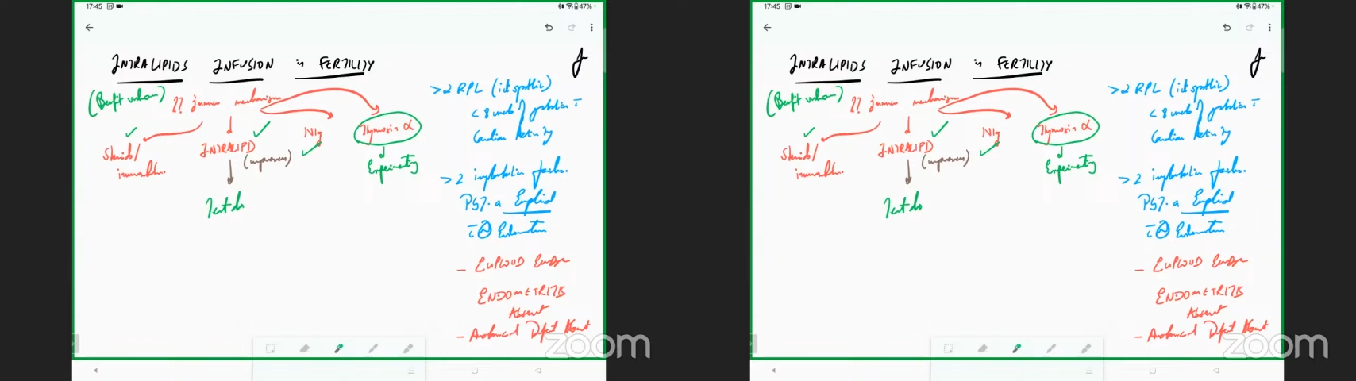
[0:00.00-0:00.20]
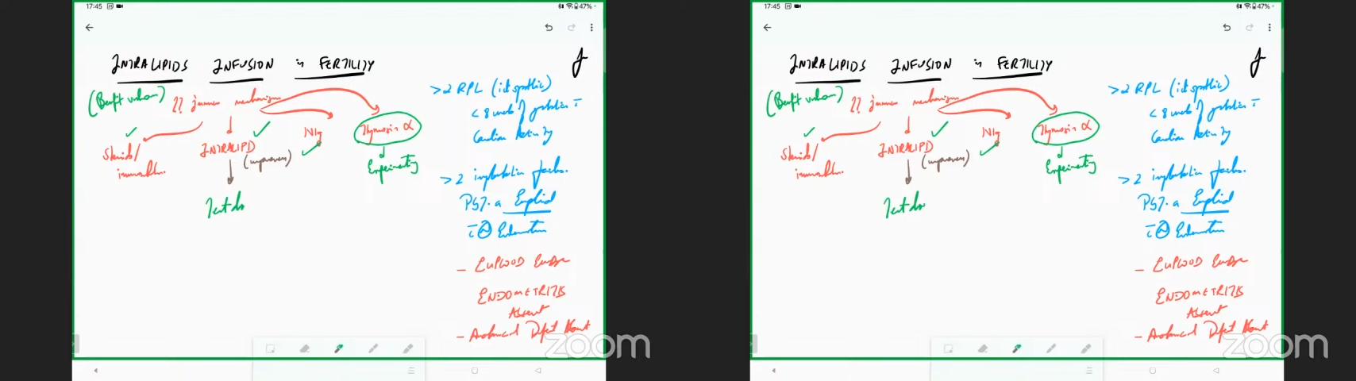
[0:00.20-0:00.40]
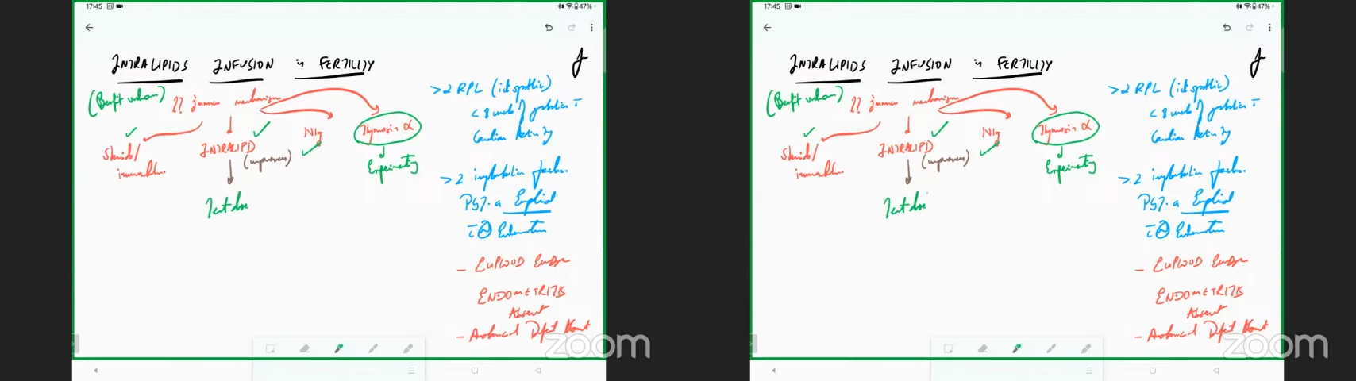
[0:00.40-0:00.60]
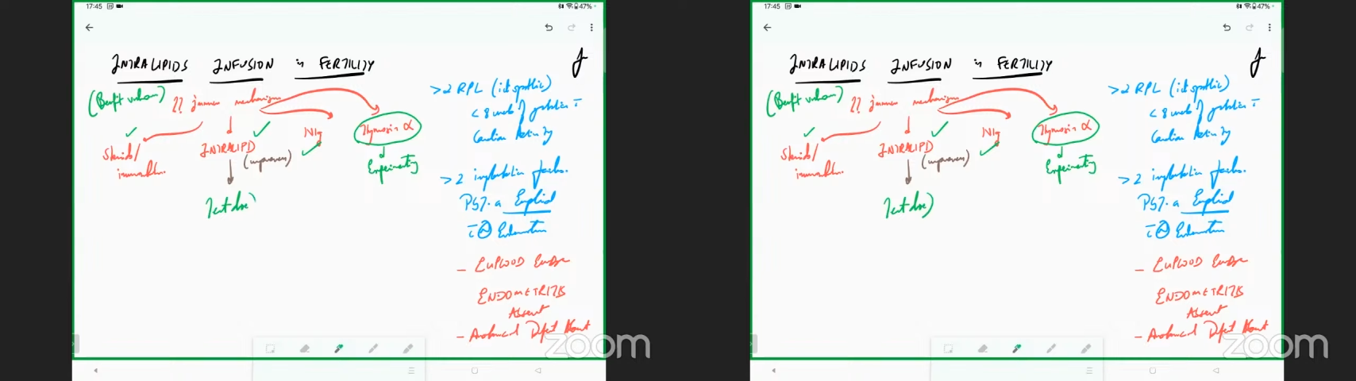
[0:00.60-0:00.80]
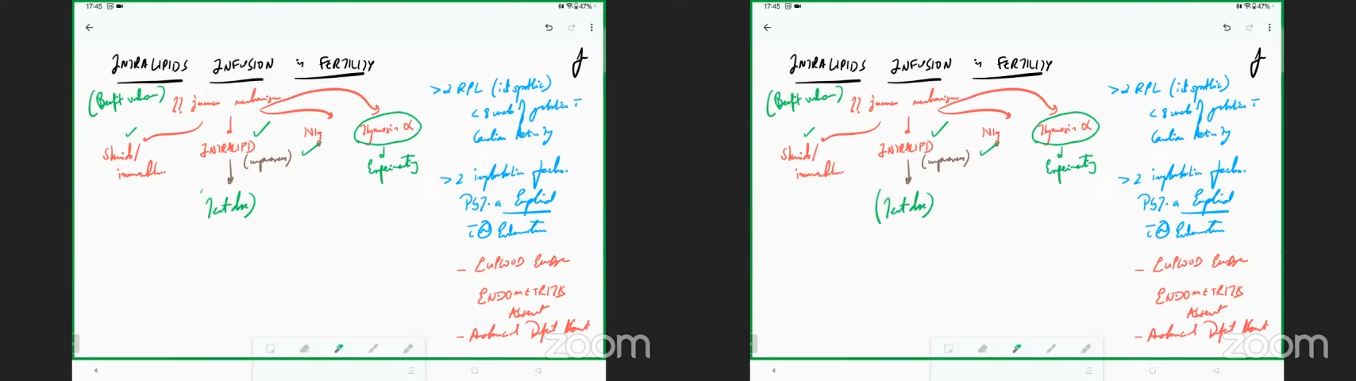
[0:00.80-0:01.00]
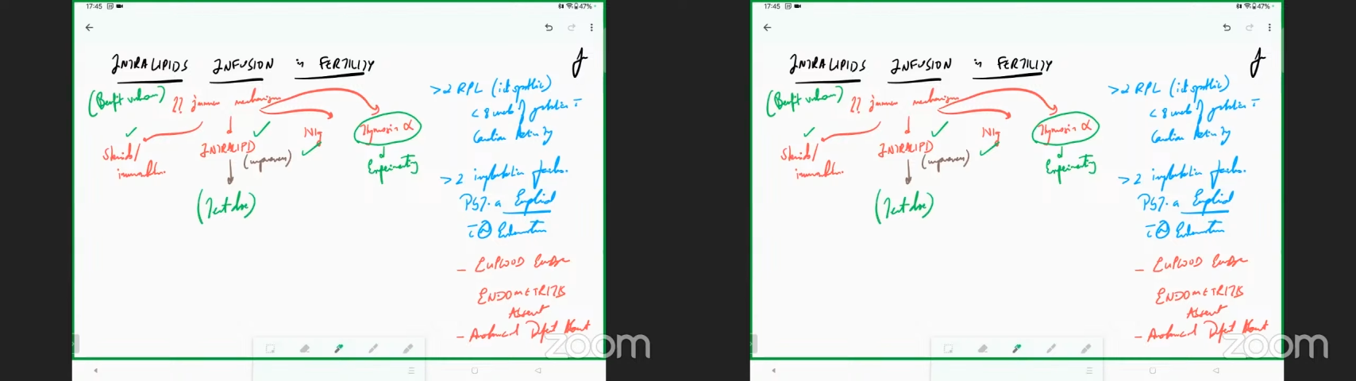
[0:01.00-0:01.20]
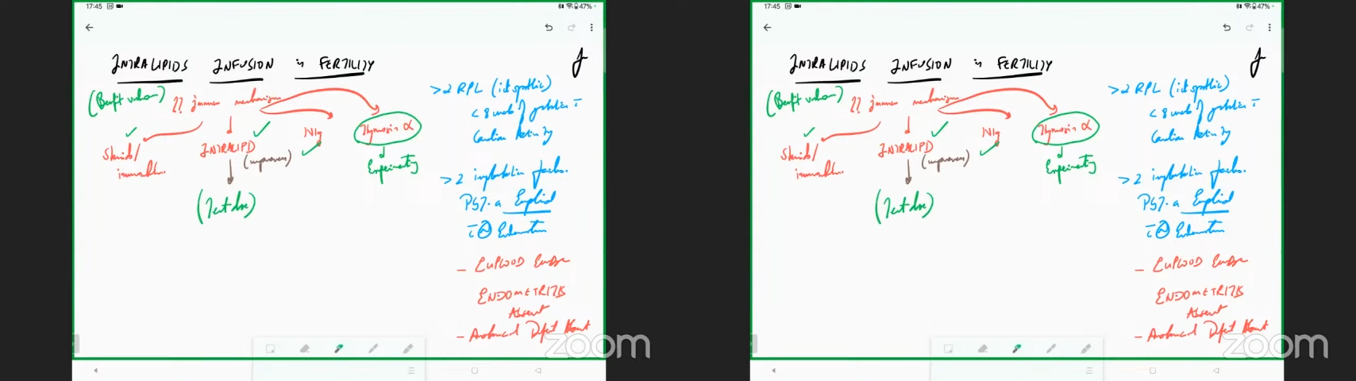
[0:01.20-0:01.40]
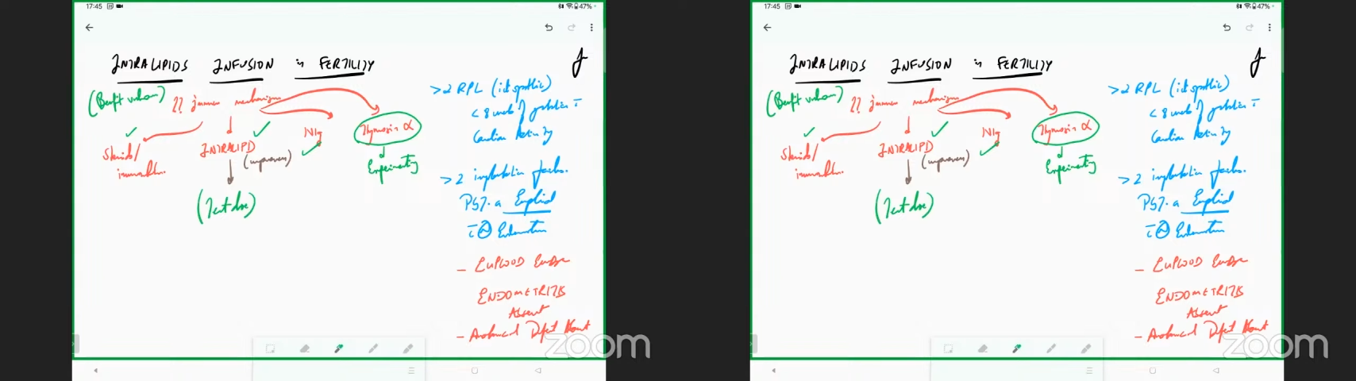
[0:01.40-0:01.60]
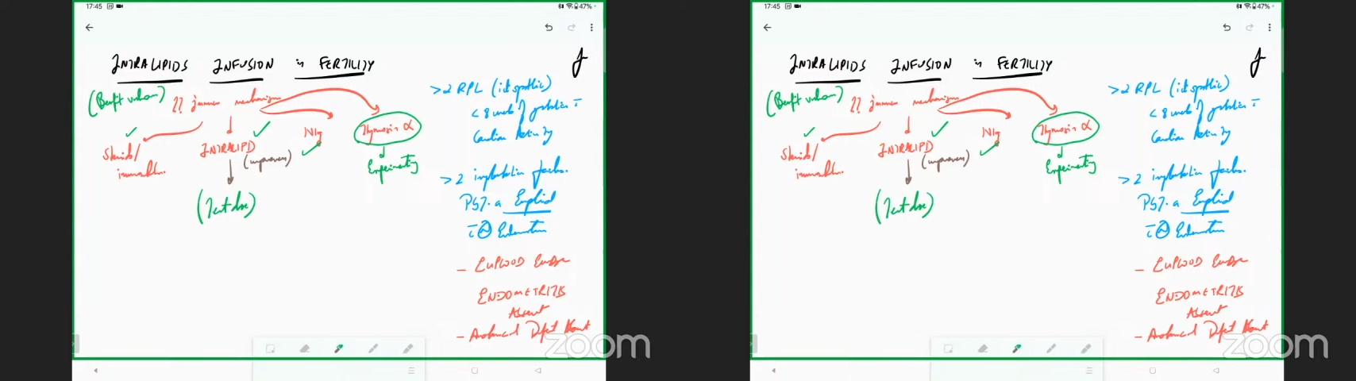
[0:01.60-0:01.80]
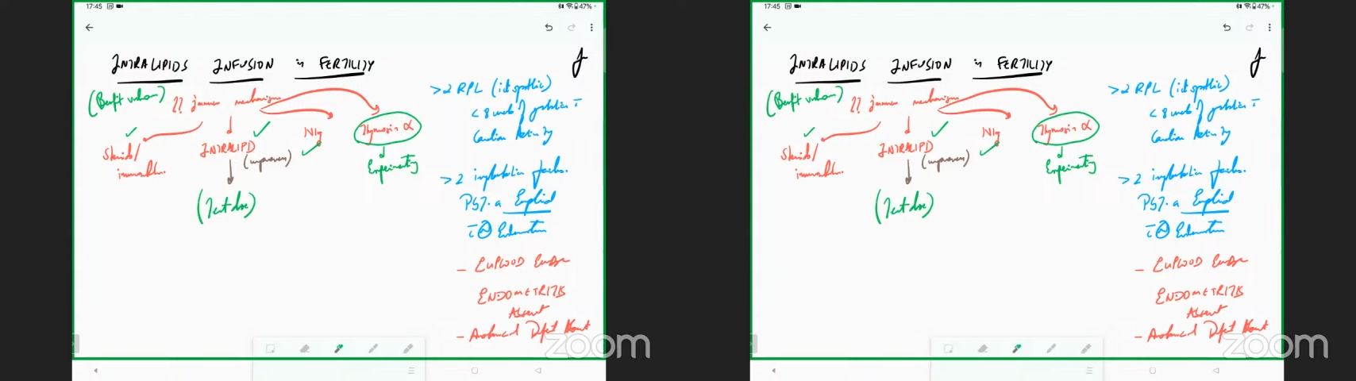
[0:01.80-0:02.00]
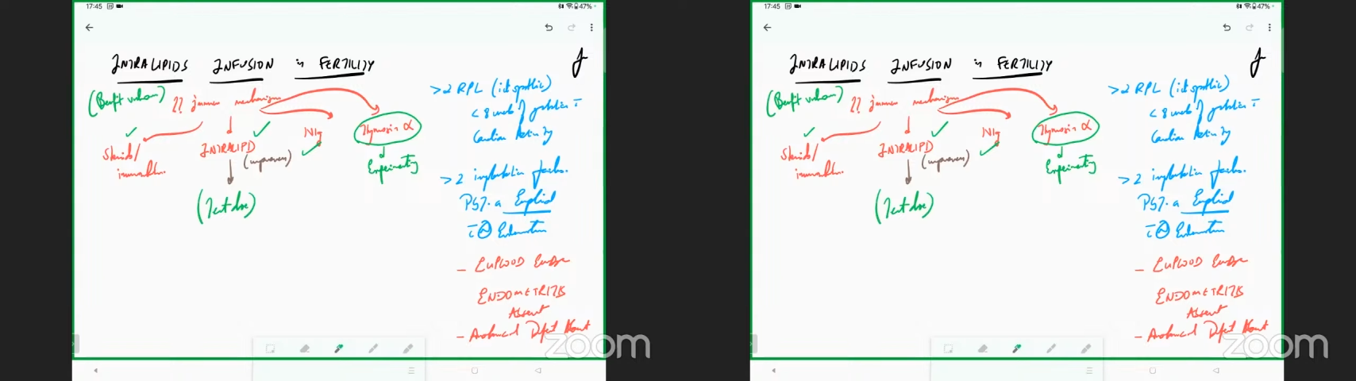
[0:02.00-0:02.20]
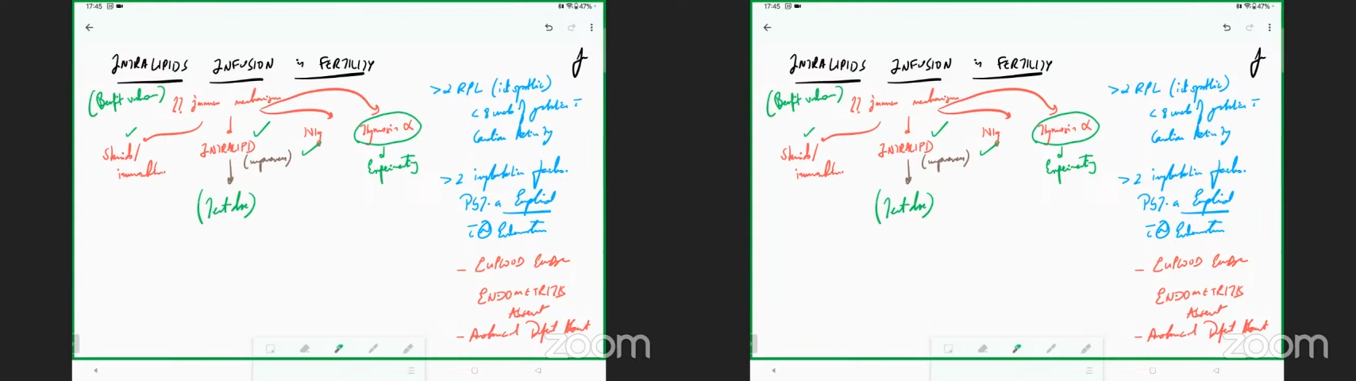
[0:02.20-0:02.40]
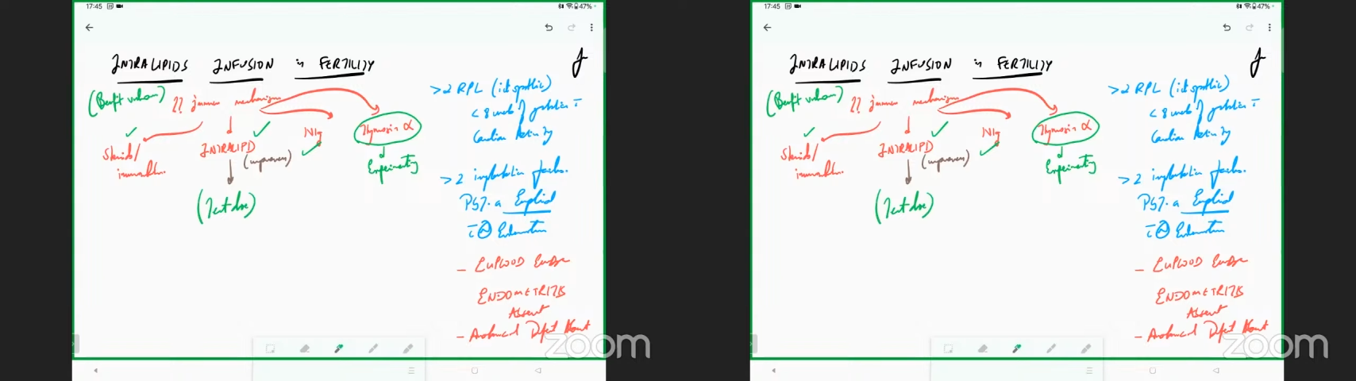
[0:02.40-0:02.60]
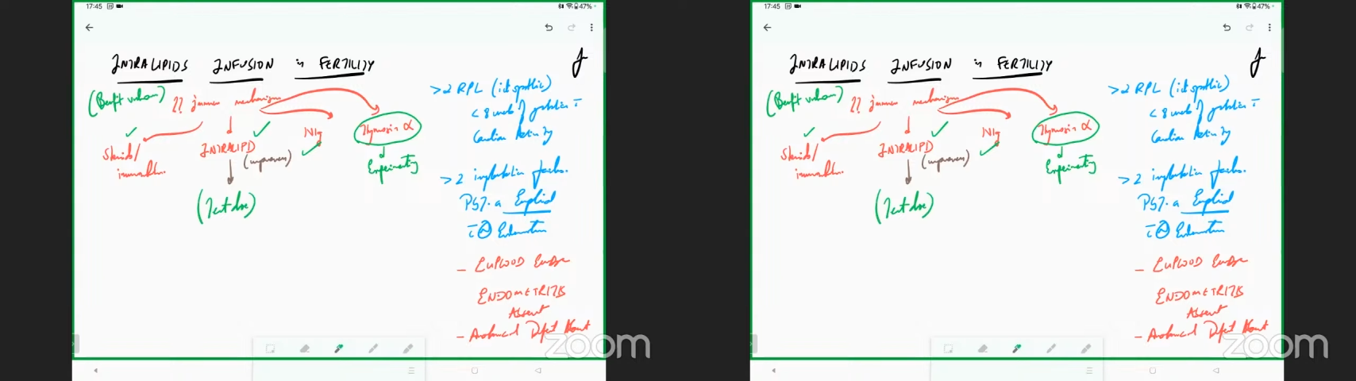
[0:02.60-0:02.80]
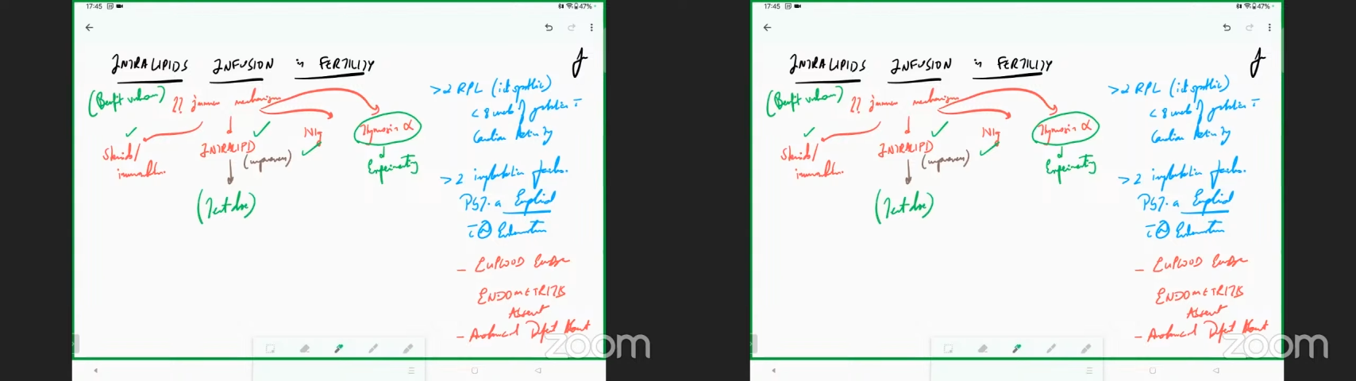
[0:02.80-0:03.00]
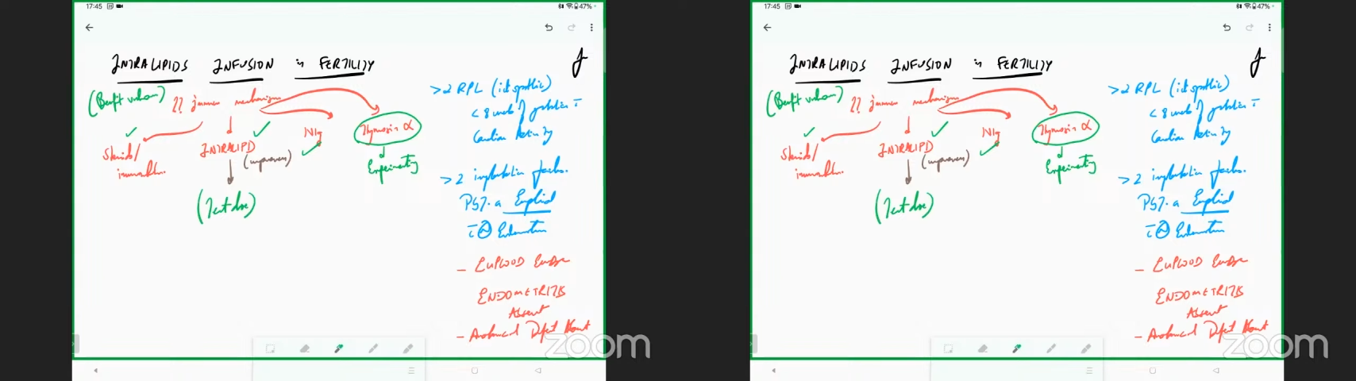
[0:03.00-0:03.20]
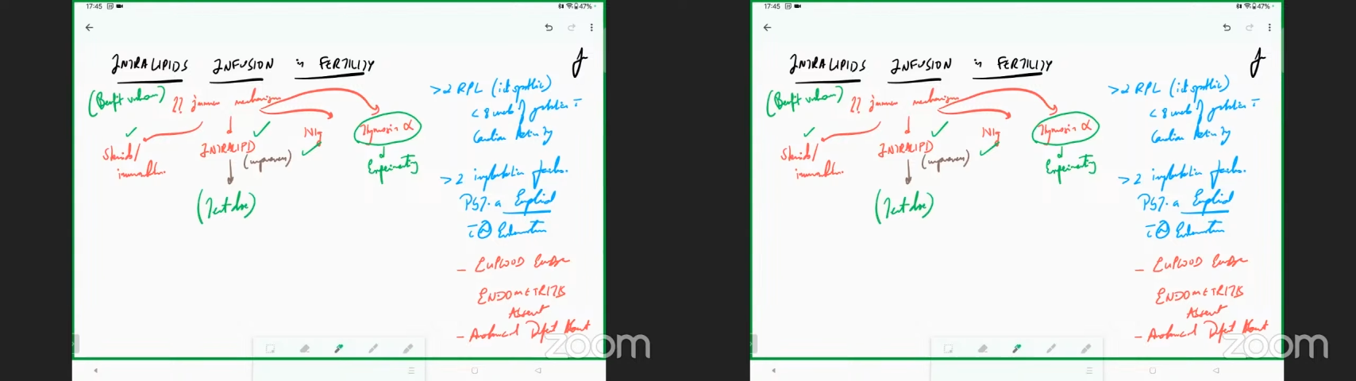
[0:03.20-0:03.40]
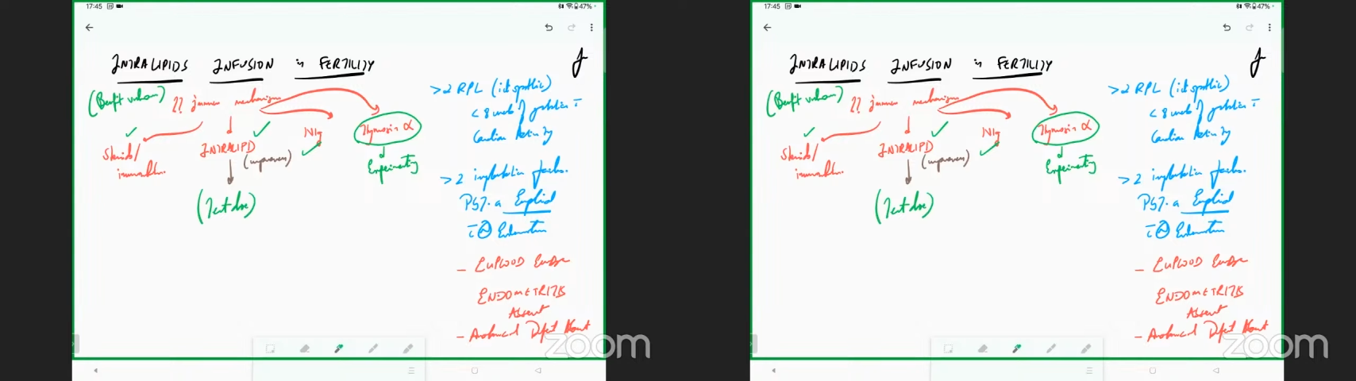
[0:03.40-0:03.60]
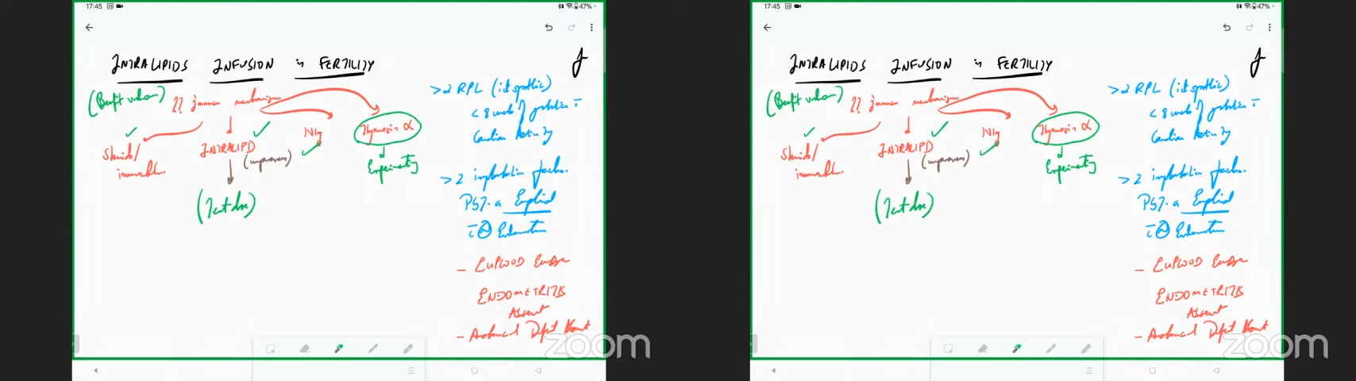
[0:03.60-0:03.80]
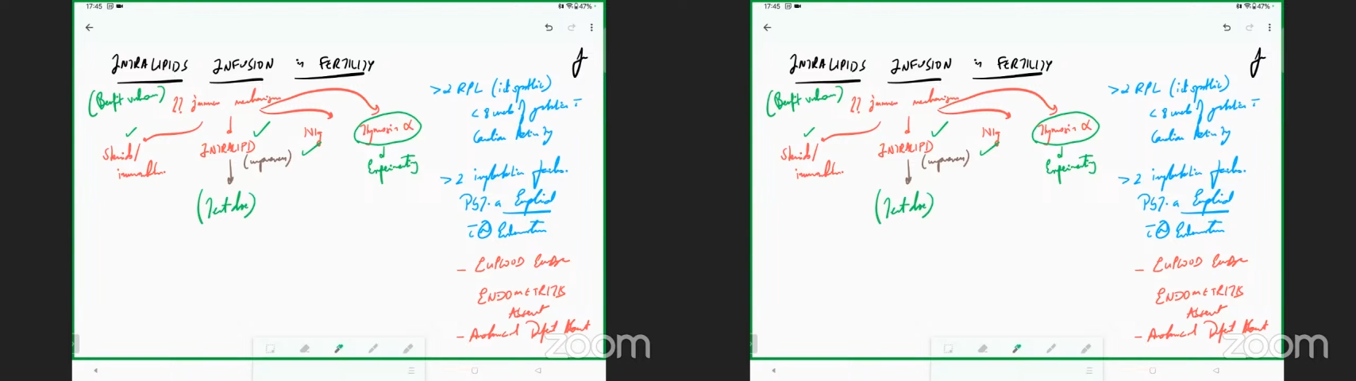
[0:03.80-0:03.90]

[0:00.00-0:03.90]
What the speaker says: [unreadable: no face in view]